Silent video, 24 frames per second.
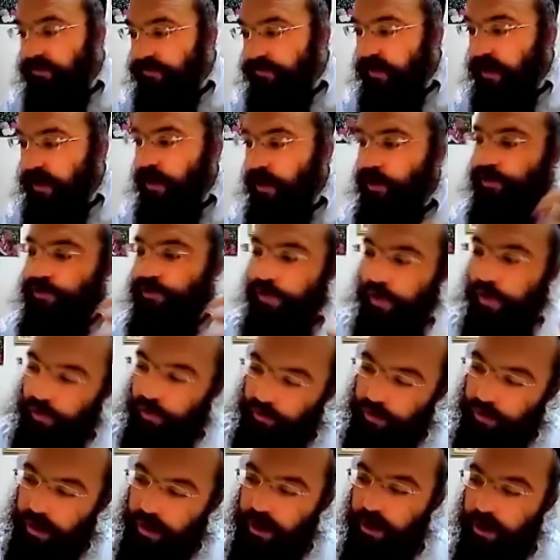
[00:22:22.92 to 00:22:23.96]
or
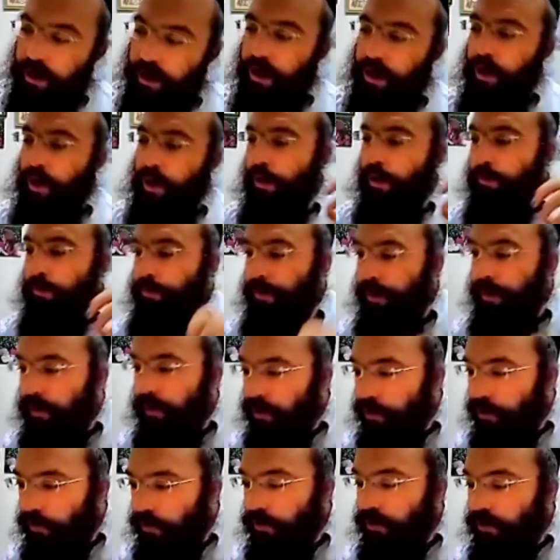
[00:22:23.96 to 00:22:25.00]
Torah or
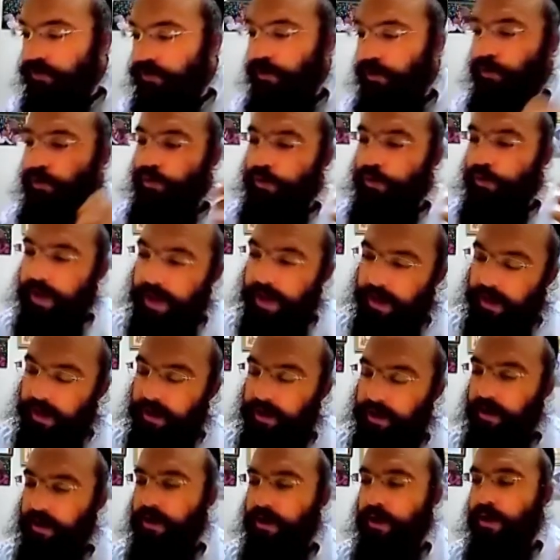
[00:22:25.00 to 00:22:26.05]
pikud or
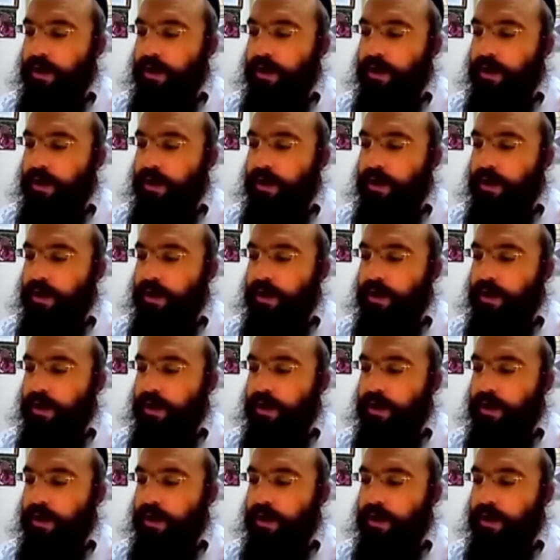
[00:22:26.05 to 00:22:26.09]
chukecha,